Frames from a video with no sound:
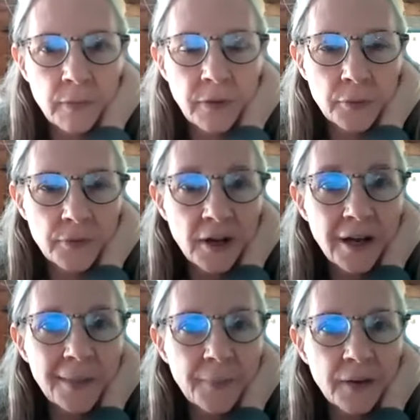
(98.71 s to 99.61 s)
through
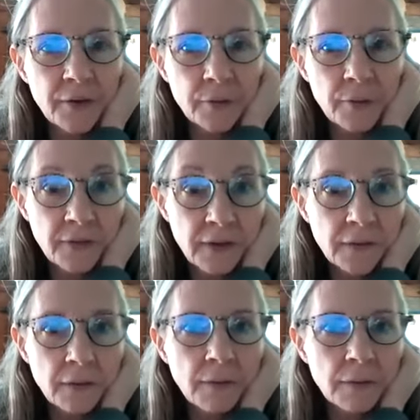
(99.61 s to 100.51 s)
time and through the
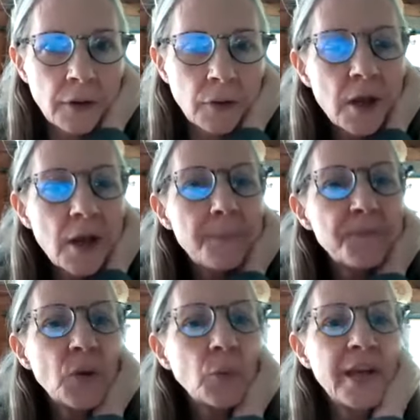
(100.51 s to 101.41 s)
seasons. So
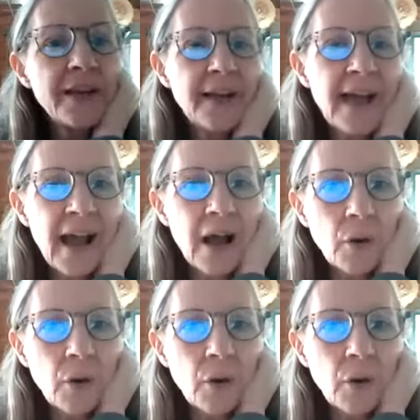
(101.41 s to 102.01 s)
right now,